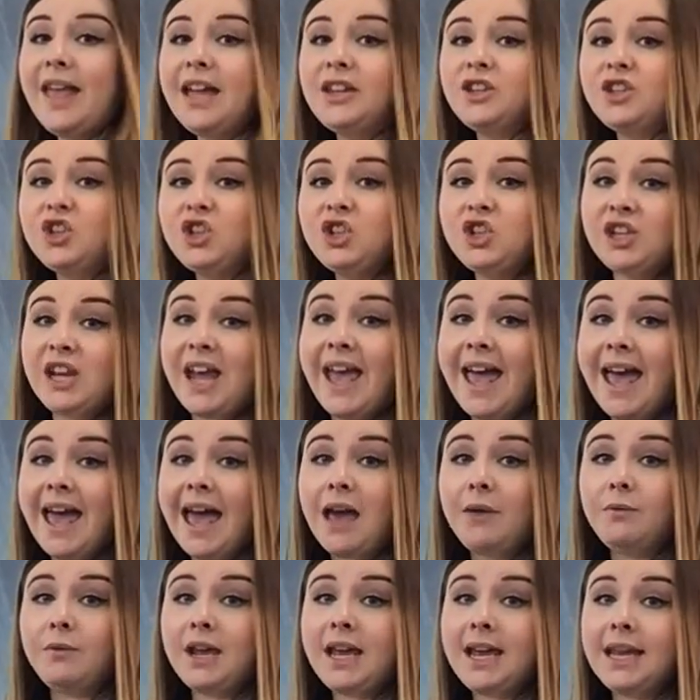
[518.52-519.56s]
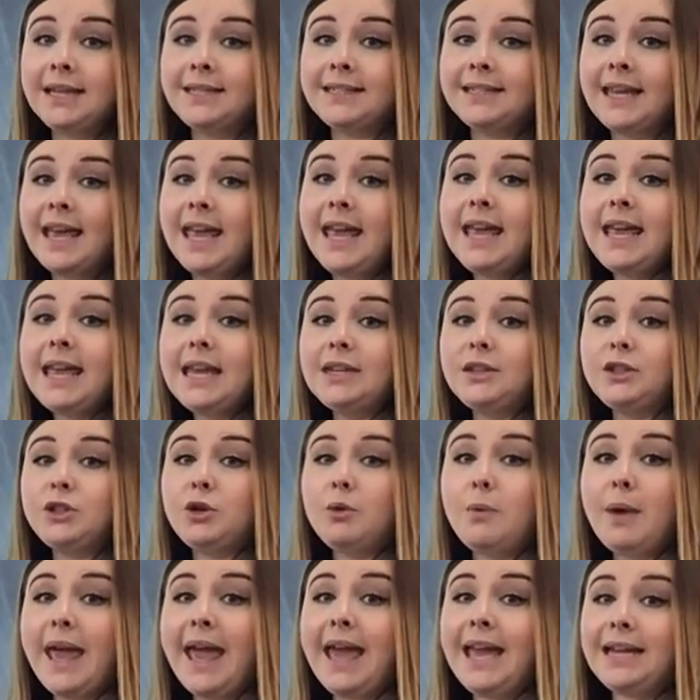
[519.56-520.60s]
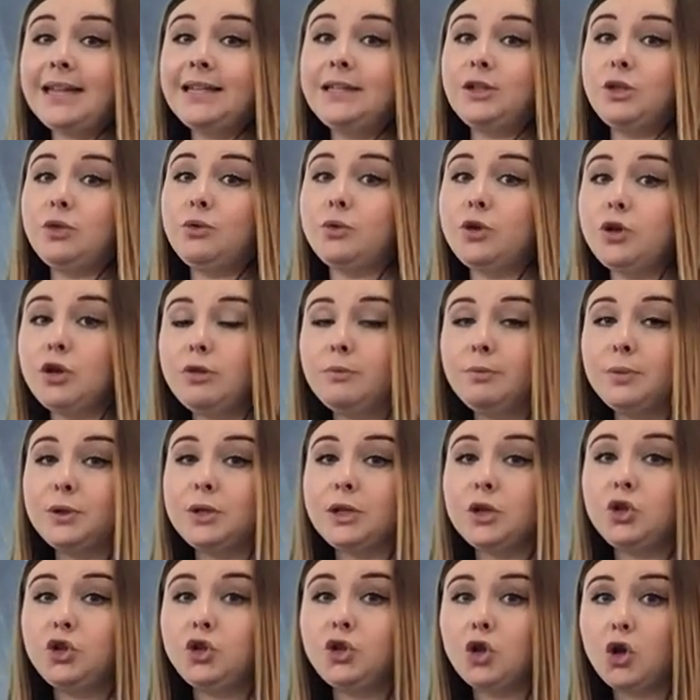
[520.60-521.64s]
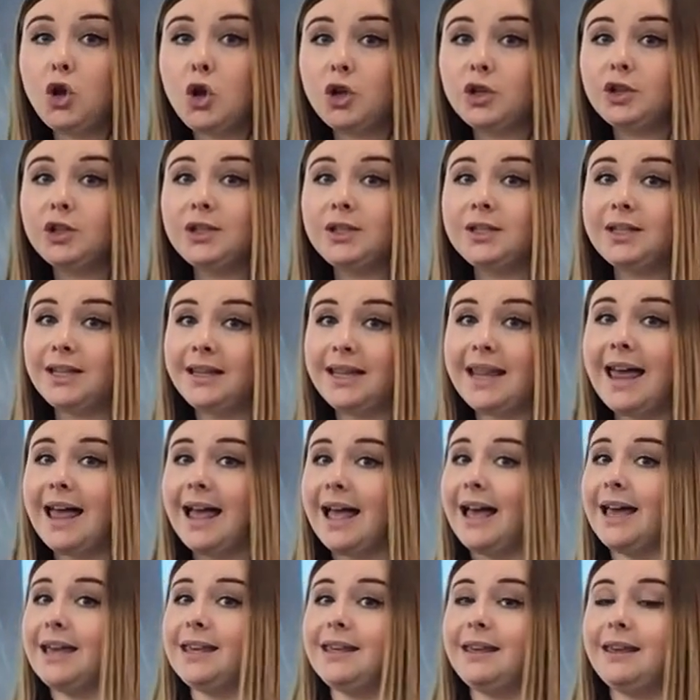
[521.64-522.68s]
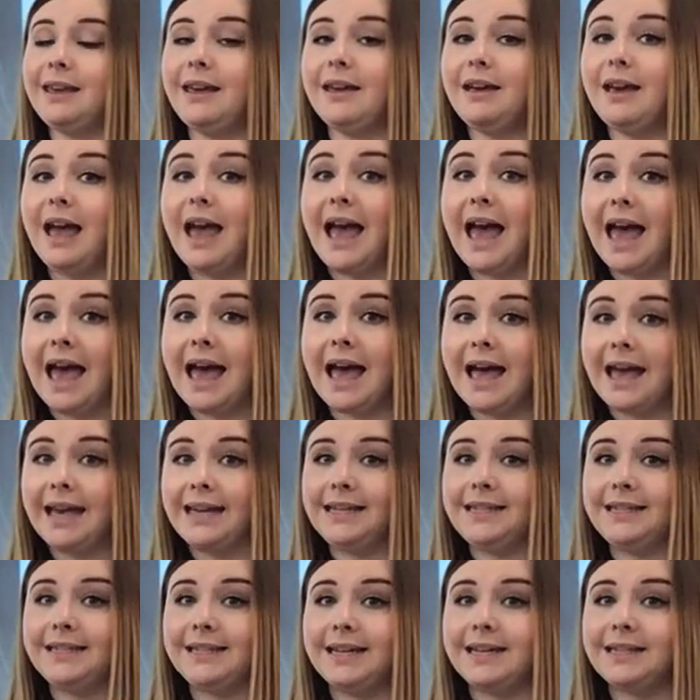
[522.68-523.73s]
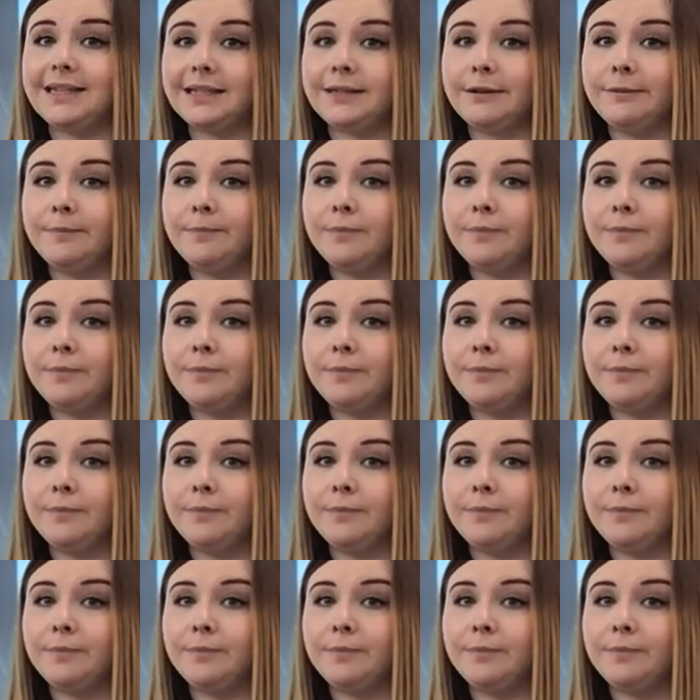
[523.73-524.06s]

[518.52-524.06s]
then share it into eight groups just like I did.